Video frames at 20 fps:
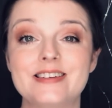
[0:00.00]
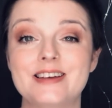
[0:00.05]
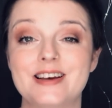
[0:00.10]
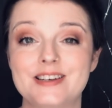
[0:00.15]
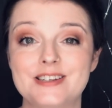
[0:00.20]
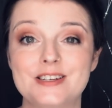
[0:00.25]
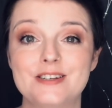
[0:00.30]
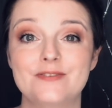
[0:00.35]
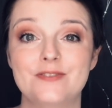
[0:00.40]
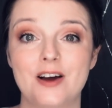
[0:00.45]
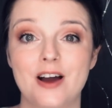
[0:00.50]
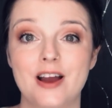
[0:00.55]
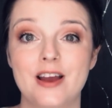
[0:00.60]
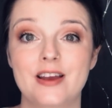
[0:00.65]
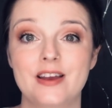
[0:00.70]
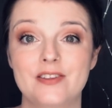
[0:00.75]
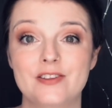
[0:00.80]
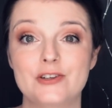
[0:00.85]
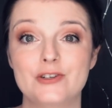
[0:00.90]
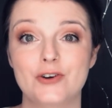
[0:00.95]
testify
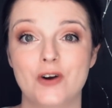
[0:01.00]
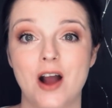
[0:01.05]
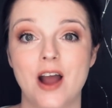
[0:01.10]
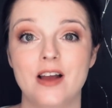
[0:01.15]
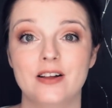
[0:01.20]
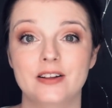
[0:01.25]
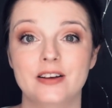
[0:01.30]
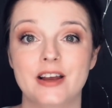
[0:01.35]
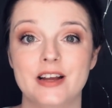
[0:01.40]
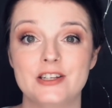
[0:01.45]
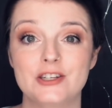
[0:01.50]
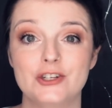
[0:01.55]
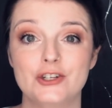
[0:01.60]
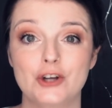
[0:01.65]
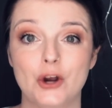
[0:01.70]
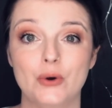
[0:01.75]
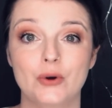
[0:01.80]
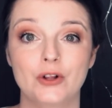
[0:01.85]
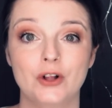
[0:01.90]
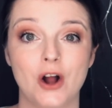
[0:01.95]
in the trial against
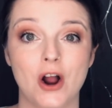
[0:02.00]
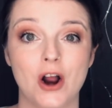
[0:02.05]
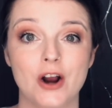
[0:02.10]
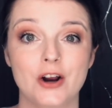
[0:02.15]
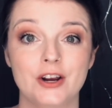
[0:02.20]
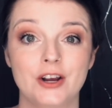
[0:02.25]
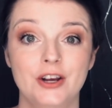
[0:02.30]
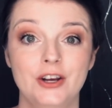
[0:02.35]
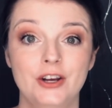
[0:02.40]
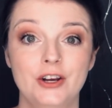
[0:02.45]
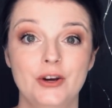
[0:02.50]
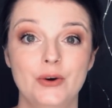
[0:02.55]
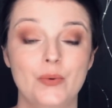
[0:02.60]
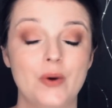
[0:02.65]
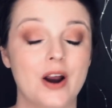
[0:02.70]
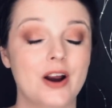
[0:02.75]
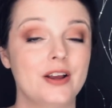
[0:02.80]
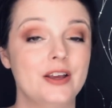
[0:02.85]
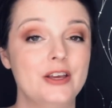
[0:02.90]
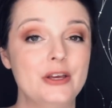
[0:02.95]
Joe Clark,
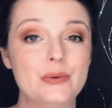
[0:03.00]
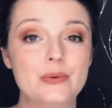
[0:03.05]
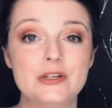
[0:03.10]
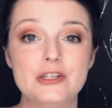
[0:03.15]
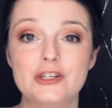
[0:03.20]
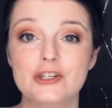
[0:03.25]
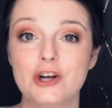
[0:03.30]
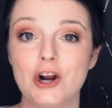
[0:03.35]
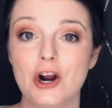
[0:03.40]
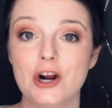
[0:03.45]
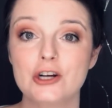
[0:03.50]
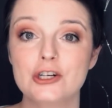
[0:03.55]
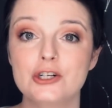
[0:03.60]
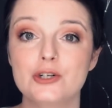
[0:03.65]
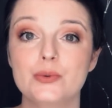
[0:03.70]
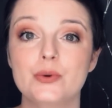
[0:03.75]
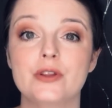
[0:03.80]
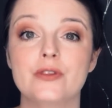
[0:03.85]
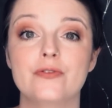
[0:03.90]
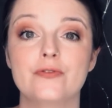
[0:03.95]
where he was
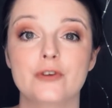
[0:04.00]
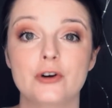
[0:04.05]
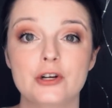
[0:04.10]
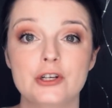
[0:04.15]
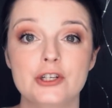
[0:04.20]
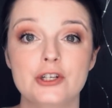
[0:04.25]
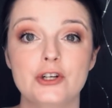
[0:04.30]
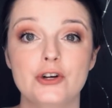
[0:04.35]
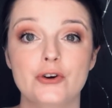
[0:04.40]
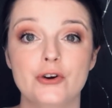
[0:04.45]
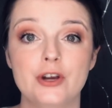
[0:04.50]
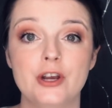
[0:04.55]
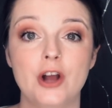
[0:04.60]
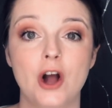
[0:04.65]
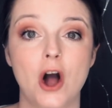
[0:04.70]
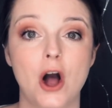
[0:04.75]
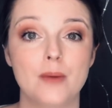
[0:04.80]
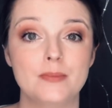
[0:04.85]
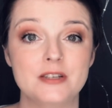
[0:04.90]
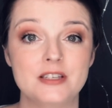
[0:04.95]
charged with first degree
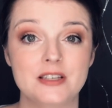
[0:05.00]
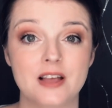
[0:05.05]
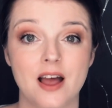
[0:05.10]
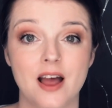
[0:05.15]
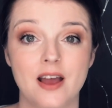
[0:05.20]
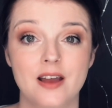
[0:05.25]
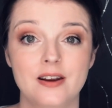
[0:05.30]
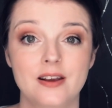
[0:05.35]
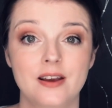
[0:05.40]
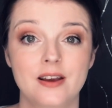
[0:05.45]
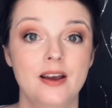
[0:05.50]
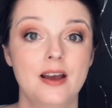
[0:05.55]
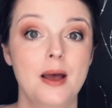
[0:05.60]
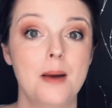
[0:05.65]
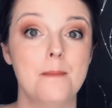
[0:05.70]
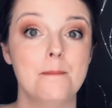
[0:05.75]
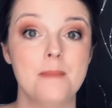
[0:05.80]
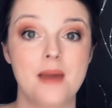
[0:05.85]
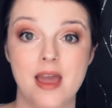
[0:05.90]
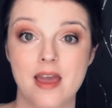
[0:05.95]
homicide,
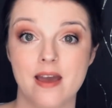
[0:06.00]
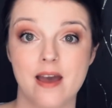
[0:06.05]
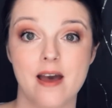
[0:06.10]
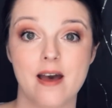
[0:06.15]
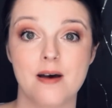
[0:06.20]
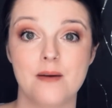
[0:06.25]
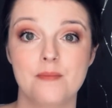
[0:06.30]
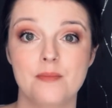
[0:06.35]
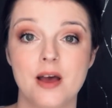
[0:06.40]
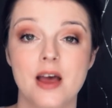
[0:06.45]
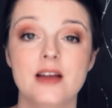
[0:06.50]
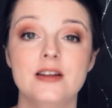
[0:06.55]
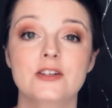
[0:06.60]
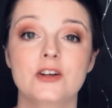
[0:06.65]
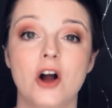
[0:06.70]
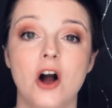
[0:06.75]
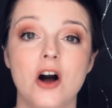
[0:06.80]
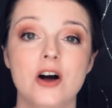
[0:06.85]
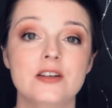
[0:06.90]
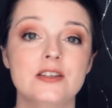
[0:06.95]
mayhem, and
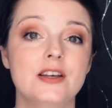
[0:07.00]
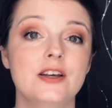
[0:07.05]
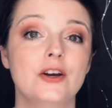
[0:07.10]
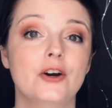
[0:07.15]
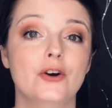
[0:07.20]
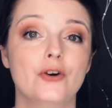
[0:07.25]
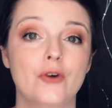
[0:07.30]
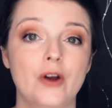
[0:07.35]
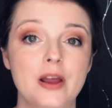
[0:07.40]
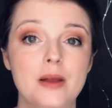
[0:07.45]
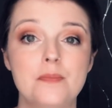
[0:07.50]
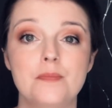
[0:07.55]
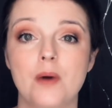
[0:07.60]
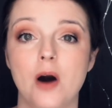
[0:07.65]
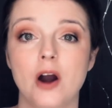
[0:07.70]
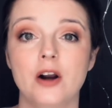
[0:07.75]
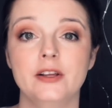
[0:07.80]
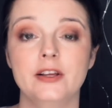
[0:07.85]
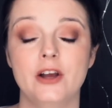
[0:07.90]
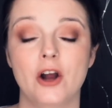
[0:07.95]
causing great
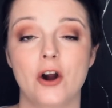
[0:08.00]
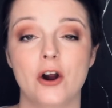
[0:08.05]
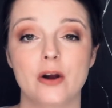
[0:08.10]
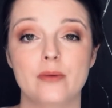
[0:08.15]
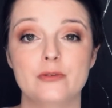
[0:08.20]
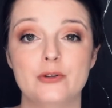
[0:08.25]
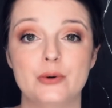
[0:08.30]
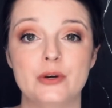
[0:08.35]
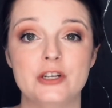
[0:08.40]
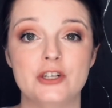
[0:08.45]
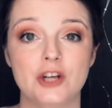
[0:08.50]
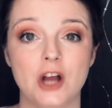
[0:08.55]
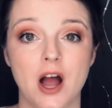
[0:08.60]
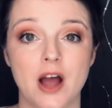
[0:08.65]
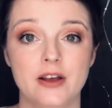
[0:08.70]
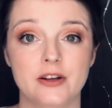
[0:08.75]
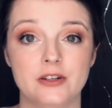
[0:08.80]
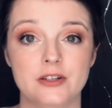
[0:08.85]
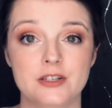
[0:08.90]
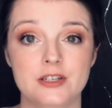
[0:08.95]
bodily harm to a
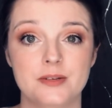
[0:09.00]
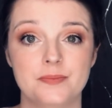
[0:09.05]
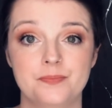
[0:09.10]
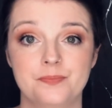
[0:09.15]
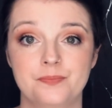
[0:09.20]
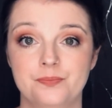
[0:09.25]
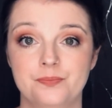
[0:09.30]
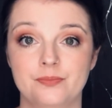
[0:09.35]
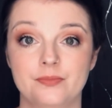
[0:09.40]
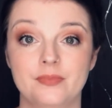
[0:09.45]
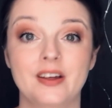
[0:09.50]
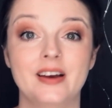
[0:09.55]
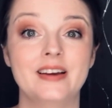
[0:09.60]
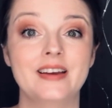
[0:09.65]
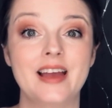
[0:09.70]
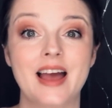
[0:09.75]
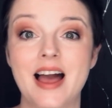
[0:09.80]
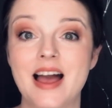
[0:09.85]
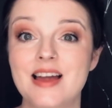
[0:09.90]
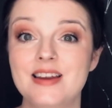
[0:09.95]
child.
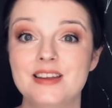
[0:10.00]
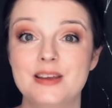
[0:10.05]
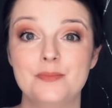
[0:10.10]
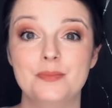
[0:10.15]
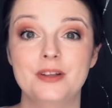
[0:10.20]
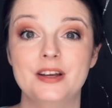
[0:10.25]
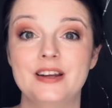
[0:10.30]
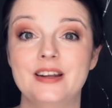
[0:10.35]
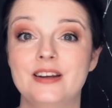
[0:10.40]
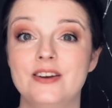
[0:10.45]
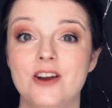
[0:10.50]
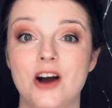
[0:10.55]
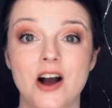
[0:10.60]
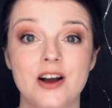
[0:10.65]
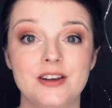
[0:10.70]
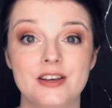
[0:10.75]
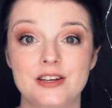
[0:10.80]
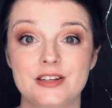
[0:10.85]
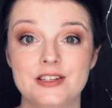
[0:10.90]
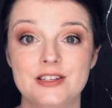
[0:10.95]
Again, he pleaded
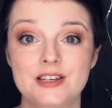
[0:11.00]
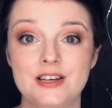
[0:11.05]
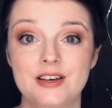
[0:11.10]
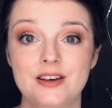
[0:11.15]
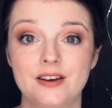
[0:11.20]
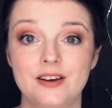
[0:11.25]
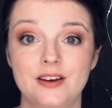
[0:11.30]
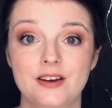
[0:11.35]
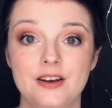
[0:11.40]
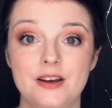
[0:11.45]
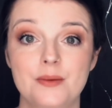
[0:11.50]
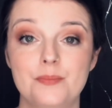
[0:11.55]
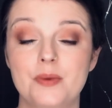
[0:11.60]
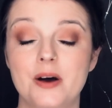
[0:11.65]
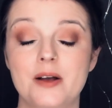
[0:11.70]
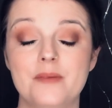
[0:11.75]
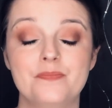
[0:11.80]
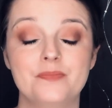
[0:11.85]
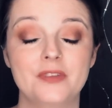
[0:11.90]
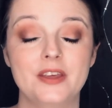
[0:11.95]
not guilty,
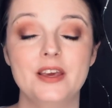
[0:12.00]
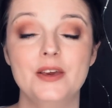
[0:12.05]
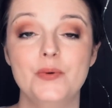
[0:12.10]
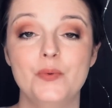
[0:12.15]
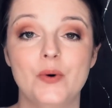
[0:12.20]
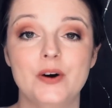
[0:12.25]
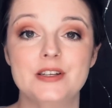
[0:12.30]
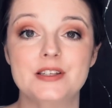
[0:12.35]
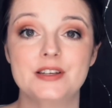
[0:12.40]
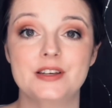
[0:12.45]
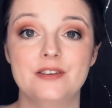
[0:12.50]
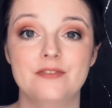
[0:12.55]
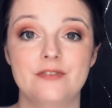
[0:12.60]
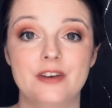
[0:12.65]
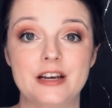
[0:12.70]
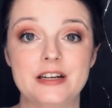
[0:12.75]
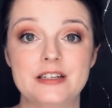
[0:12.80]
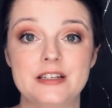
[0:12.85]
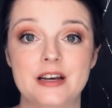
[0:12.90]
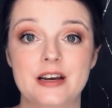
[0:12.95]
but he was
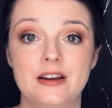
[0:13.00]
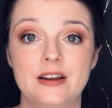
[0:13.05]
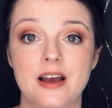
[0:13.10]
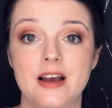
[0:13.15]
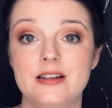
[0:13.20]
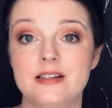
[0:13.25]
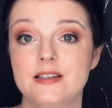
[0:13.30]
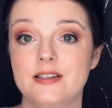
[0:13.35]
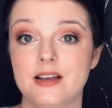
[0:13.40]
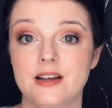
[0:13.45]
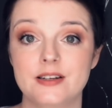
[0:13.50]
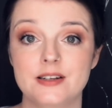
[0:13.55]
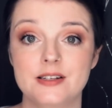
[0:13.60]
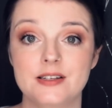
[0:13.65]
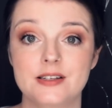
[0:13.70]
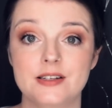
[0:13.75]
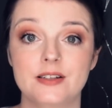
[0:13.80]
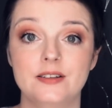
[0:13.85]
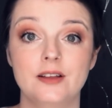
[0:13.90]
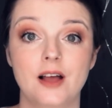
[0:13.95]
convicted and
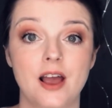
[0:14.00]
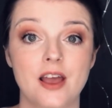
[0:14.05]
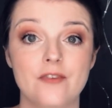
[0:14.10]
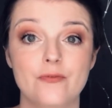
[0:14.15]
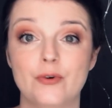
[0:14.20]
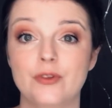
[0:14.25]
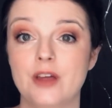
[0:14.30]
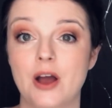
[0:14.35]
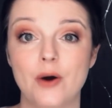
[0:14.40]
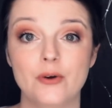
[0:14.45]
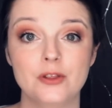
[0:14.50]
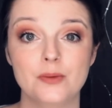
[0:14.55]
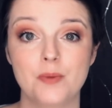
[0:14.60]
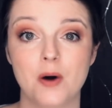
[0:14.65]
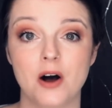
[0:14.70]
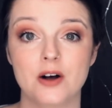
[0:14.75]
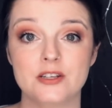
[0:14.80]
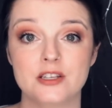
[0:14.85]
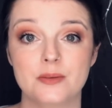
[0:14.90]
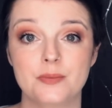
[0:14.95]
sentenced to life without the
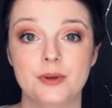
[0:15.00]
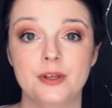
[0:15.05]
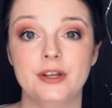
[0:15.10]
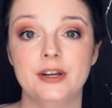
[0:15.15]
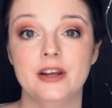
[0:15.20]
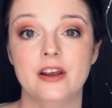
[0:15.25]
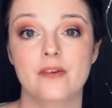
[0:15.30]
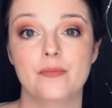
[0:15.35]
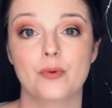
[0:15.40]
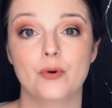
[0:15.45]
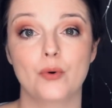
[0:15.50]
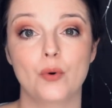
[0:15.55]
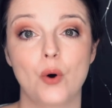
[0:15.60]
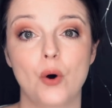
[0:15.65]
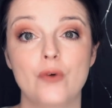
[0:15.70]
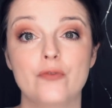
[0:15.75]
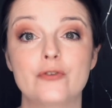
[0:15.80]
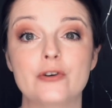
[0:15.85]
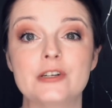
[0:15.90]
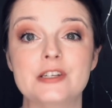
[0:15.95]
possibility of
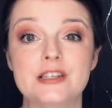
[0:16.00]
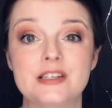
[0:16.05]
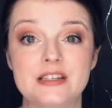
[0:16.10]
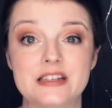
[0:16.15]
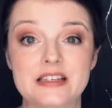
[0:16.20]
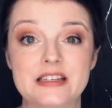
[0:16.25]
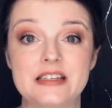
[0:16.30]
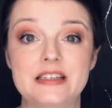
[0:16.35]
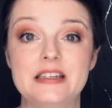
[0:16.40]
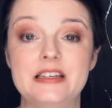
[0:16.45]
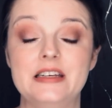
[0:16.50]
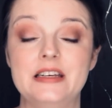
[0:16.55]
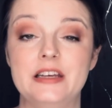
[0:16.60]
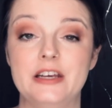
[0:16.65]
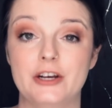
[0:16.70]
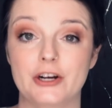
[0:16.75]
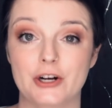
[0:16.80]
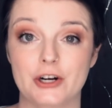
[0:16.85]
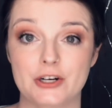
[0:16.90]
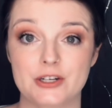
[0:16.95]
parole for 60
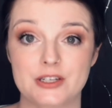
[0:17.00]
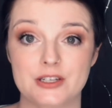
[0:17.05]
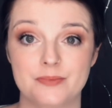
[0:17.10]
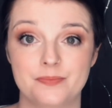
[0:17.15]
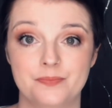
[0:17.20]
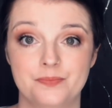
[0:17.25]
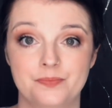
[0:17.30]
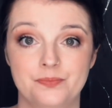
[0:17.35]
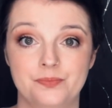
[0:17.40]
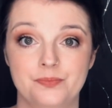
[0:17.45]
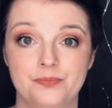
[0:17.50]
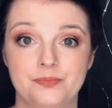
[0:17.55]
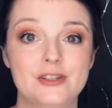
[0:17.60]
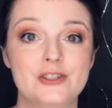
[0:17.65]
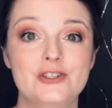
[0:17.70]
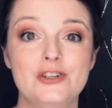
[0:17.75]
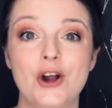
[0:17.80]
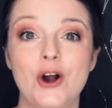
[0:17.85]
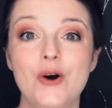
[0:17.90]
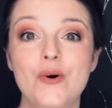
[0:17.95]
years.
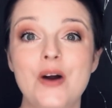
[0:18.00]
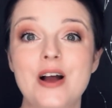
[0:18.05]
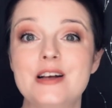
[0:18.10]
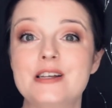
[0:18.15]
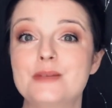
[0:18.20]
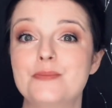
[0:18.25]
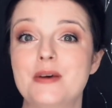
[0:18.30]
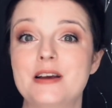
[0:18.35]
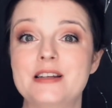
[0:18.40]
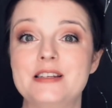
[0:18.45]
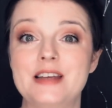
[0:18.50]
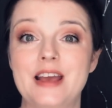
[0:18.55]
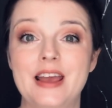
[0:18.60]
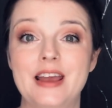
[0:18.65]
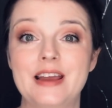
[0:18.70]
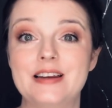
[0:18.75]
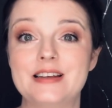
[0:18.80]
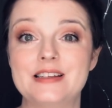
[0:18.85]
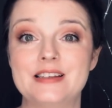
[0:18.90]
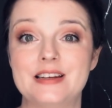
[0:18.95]
Joe has
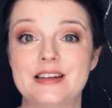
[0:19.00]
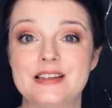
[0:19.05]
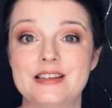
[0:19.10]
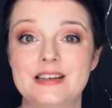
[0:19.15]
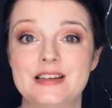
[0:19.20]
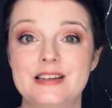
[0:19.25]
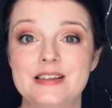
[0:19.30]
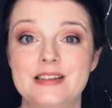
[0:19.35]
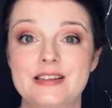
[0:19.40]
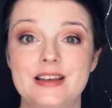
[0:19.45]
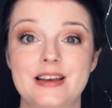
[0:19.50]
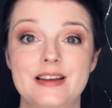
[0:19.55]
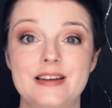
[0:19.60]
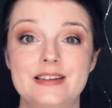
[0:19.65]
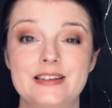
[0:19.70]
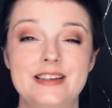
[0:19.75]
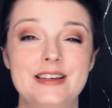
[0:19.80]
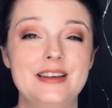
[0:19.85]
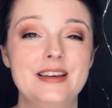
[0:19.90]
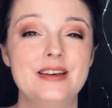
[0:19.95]
maintained his innocence
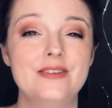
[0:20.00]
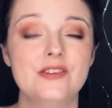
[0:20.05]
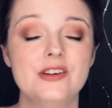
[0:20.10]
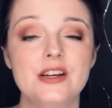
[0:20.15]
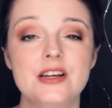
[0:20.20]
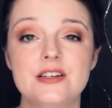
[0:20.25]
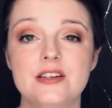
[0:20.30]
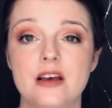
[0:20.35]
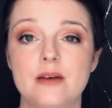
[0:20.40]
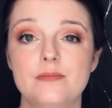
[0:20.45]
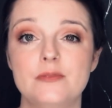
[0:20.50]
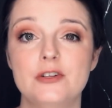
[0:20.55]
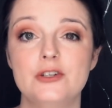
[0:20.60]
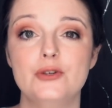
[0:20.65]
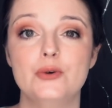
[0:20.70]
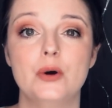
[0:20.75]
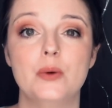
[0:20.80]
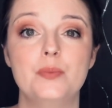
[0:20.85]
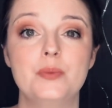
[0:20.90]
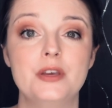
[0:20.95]
and he even attempted
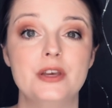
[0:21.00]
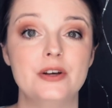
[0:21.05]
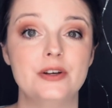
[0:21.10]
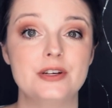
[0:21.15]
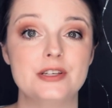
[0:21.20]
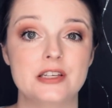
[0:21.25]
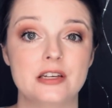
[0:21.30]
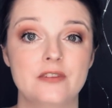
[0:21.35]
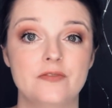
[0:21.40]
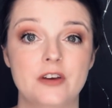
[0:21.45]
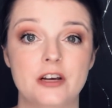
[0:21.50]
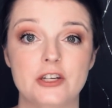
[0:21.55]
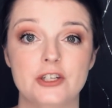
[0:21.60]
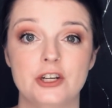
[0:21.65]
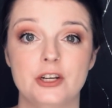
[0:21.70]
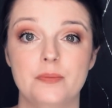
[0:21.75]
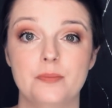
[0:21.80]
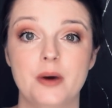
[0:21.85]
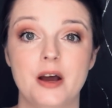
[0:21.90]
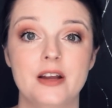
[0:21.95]
to appeal his
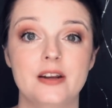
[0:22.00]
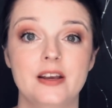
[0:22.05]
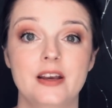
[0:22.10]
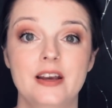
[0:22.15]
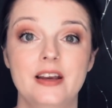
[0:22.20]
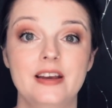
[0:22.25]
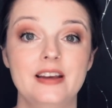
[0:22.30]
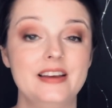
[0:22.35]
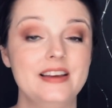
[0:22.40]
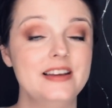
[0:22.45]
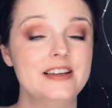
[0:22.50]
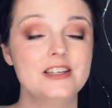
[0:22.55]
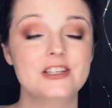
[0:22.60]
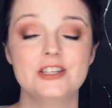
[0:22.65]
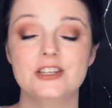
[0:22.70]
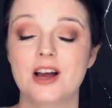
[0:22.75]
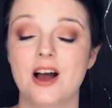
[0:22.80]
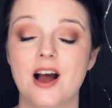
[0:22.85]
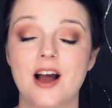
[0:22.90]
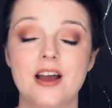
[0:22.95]
conviction, but each
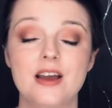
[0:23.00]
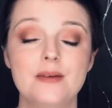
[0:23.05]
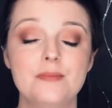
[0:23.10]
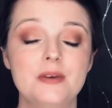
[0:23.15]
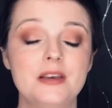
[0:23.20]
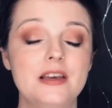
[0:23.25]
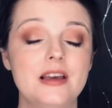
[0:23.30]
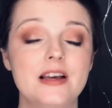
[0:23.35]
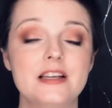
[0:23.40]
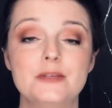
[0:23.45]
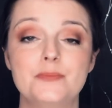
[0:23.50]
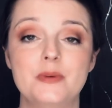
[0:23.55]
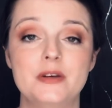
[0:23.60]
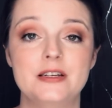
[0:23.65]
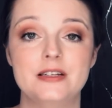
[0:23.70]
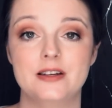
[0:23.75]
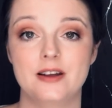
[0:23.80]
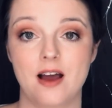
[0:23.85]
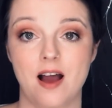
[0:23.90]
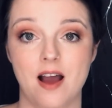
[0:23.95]
time he has been
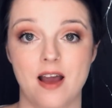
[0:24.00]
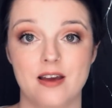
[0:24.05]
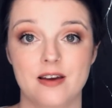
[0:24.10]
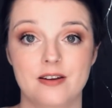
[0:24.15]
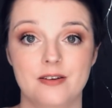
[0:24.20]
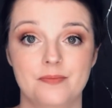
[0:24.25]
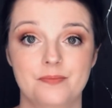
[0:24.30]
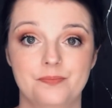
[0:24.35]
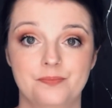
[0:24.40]
denied.